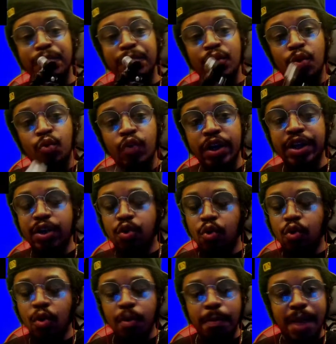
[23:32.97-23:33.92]
really
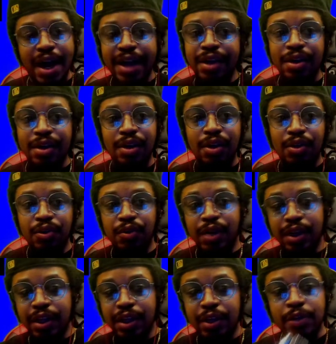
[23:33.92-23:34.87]
cool mic. You
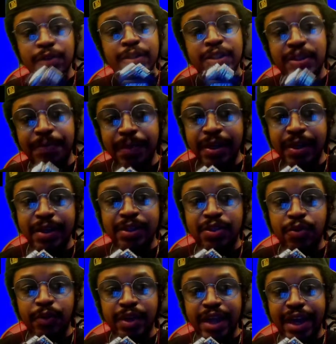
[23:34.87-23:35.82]
can literally speak
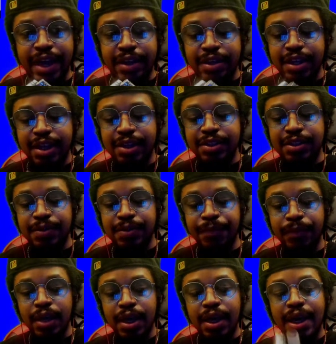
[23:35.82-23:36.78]
into it like this.
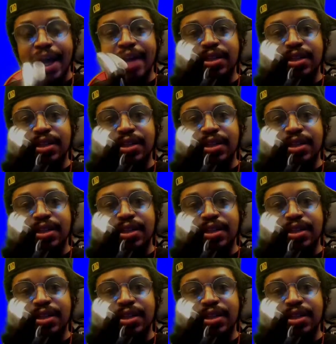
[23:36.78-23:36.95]
Has